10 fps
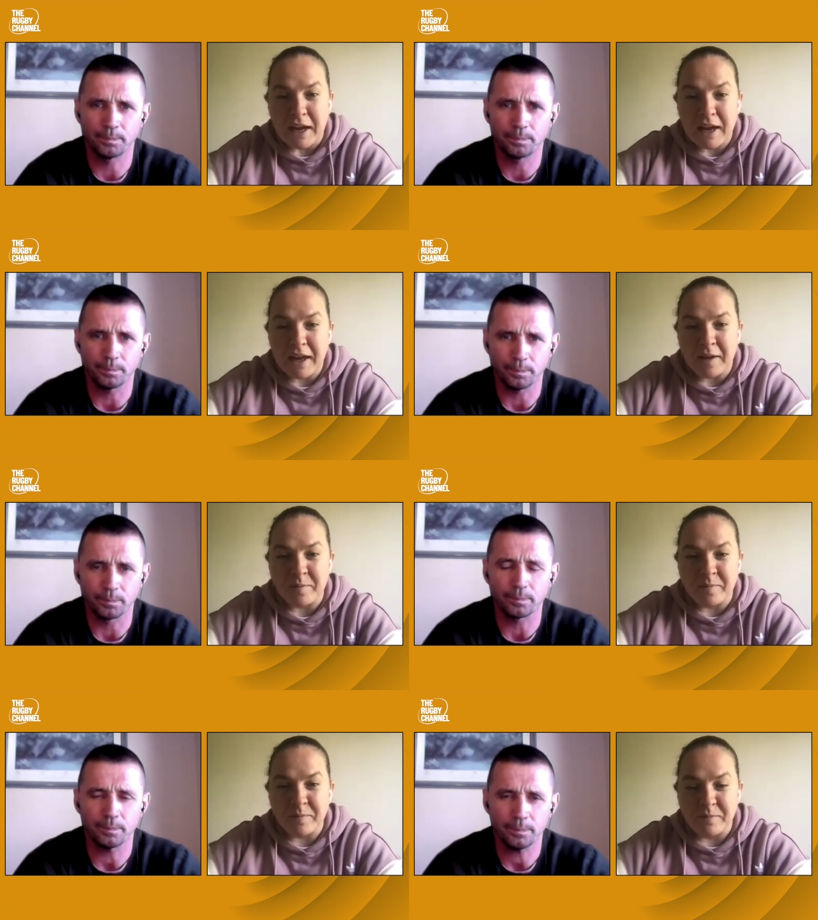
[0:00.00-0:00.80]

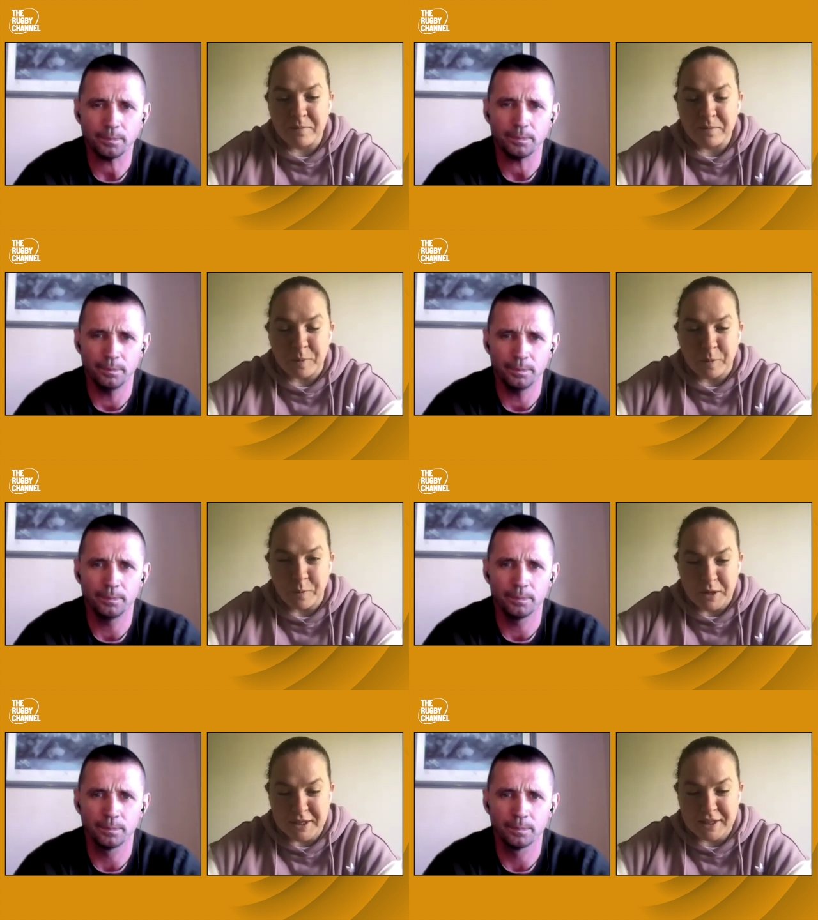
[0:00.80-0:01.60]
Speaker 1: Um,
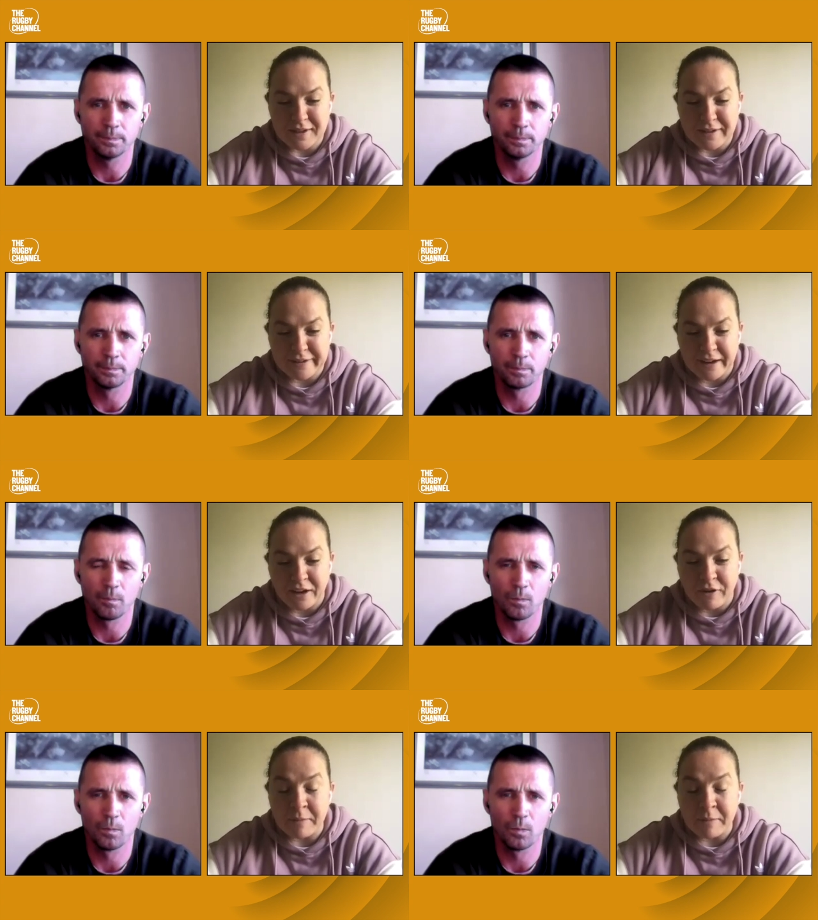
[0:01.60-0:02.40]
was it
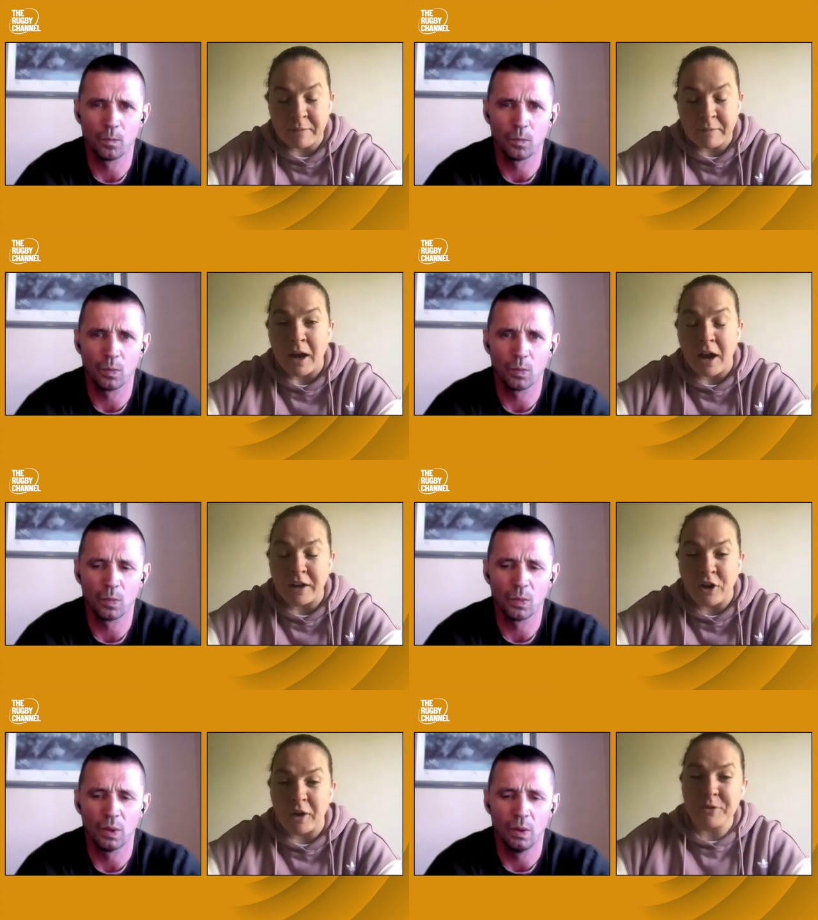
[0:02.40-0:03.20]
incredible? I,
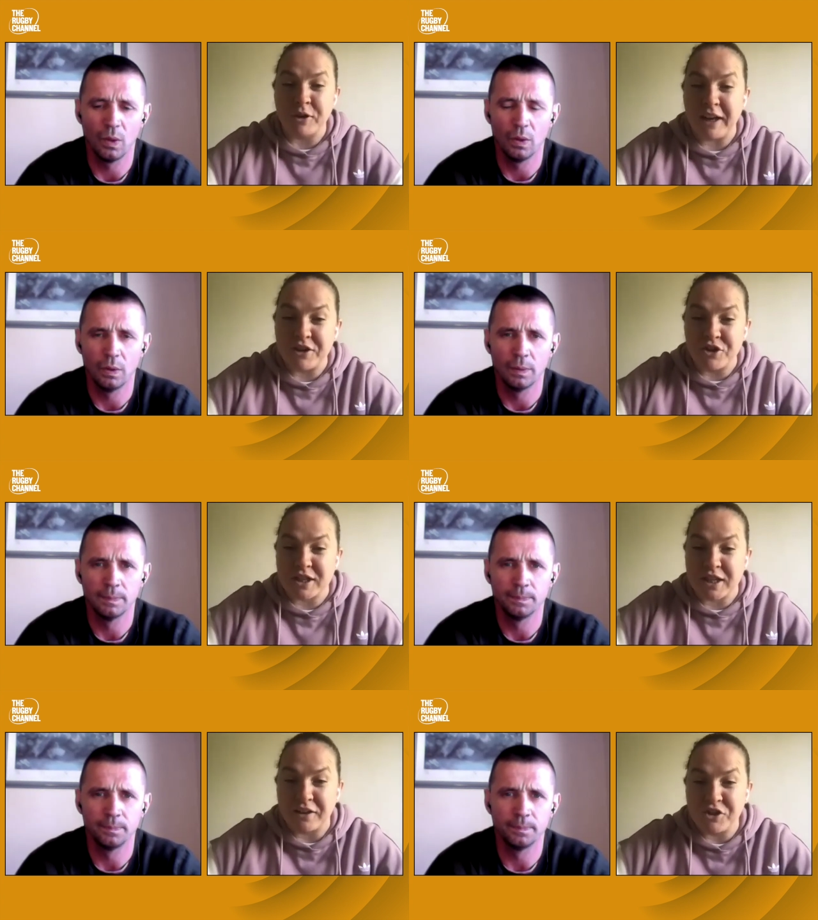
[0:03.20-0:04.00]
I thought it was really
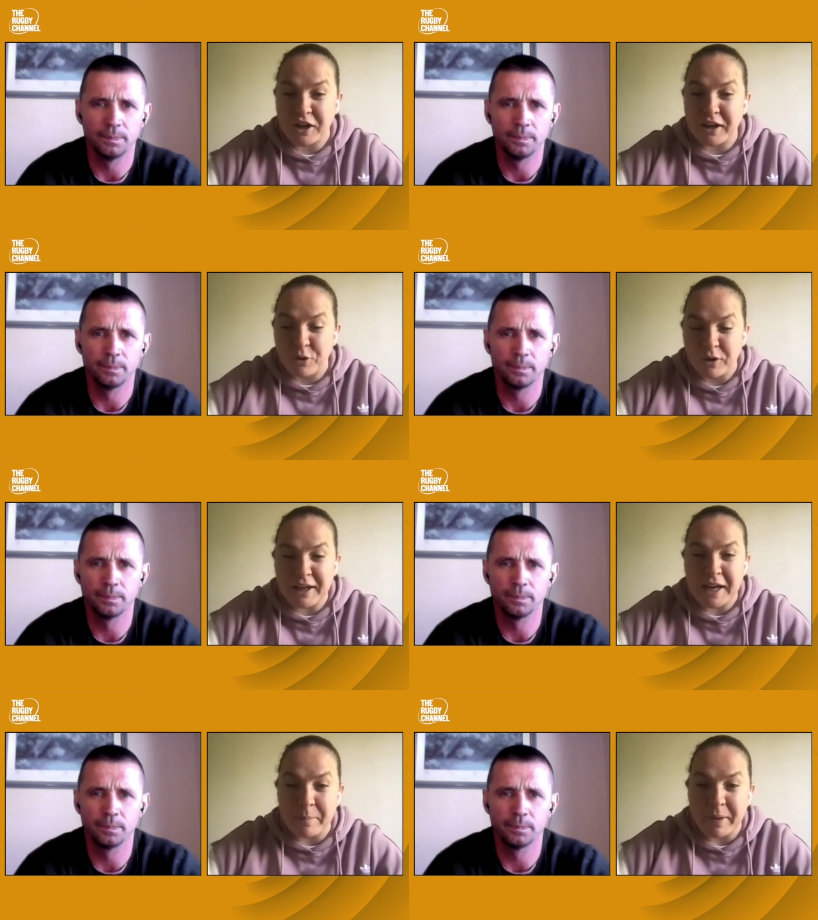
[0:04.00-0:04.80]
interesting. Jerry
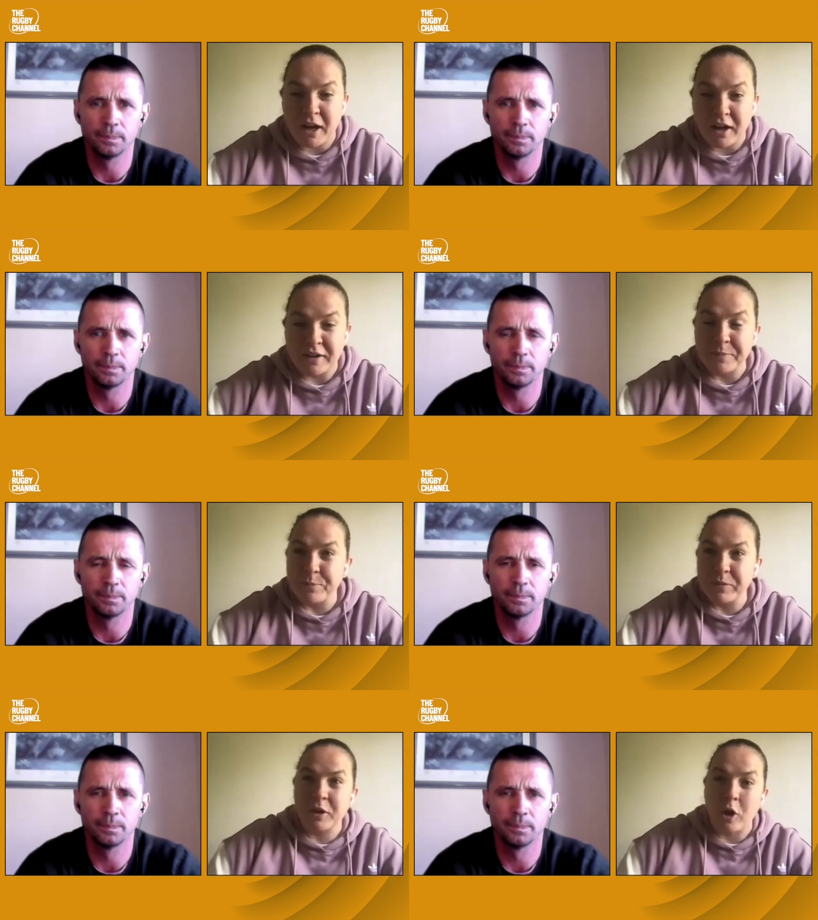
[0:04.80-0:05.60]
Thornley had been on a
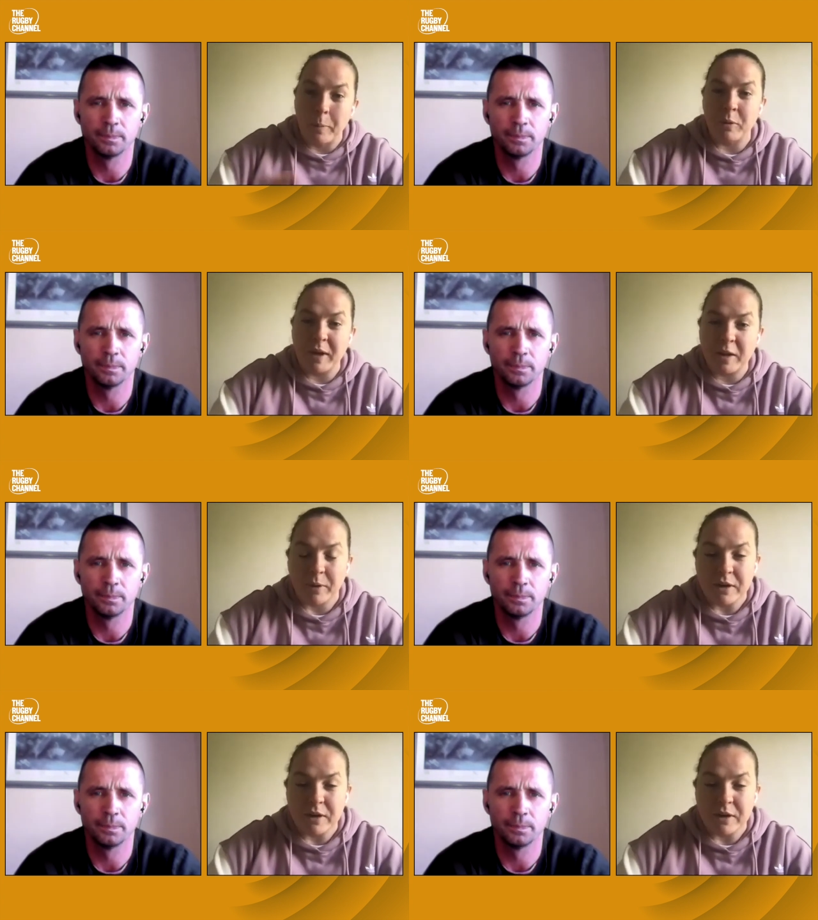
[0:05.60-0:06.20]
couple of weeks